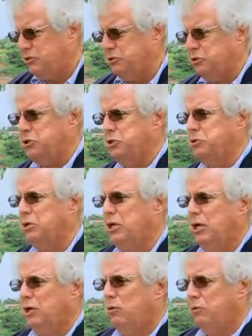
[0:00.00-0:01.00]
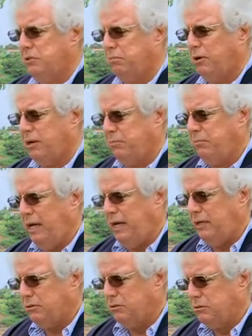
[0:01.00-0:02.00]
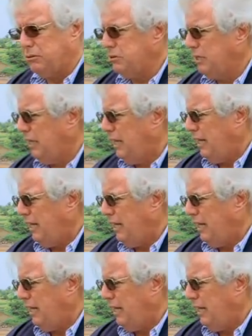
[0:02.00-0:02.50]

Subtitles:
to do with Barbados,